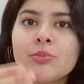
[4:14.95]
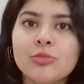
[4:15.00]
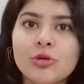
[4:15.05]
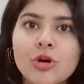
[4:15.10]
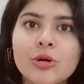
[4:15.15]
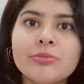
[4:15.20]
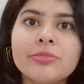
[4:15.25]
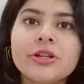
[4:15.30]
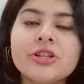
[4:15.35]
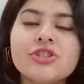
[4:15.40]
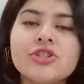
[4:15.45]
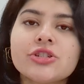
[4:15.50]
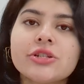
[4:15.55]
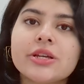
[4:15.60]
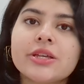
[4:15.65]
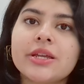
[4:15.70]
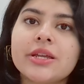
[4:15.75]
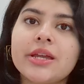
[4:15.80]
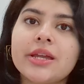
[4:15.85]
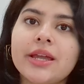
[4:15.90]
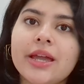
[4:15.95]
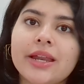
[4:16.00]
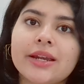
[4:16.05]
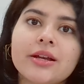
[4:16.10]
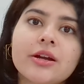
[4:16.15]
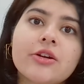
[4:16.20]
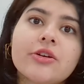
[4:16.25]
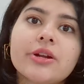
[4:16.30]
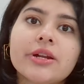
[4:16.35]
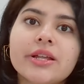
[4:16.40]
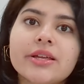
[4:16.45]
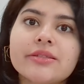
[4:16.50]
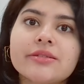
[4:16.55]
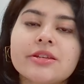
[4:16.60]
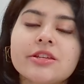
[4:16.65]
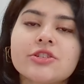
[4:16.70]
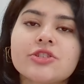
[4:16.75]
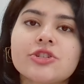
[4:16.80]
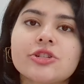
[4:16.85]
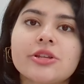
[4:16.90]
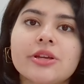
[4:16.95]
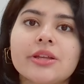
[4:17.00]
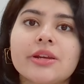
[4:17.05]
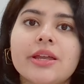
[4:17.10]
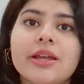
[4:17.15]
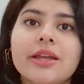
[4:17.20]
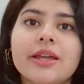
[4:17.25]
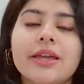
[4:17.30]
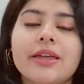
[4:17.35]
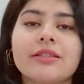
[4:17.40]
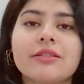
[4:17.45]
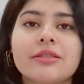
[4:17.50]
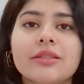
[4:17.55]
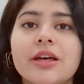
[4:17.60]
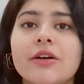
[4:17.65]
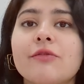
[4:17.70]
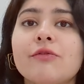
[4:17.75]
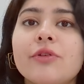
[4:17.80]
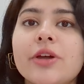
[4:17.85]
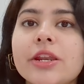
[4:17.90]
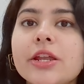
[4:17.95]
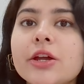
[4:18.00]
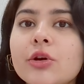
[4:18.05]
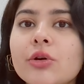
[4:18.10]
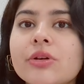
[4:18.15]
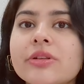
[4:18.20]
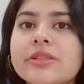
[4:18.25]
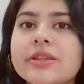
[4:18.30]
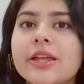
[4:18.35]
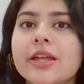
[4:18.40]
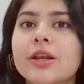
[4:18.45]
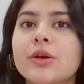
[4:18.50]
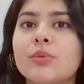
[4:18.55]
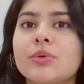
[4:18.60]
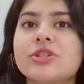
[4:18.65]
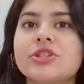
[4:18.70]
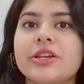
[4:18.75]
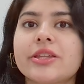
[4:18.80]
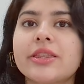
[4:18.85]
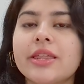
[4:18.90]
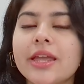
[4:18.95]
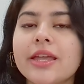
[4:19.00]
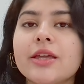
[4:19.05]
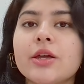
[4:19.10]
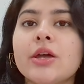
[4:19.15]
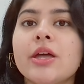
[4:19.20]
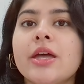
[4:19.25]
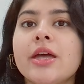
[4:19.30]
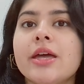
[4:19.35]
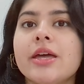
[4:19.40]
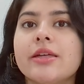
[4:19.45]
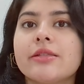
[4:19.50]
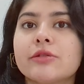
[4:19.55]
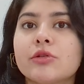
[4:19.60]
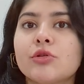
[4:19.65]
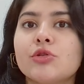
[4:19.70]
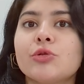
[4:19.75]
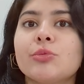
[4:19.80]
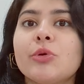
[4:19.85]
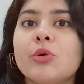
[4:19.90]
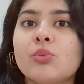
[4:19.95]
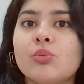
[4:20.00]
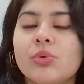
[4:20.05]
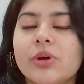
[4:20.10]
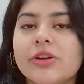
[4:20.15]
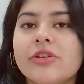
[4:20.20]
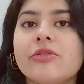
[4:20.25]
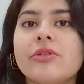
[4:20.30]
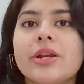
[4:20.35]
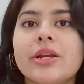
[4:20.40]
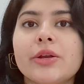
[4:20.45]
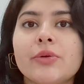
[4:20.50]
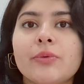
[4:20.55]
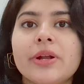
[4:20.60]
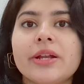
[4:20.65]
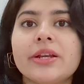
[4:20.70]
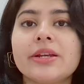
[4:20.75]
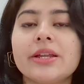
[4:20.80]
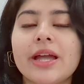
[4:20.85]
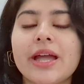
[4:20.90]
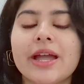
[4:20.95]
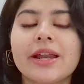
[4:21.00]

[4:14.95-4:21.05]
Prompt engineering and context engineering is a very good skill which I think is going to be very relevant,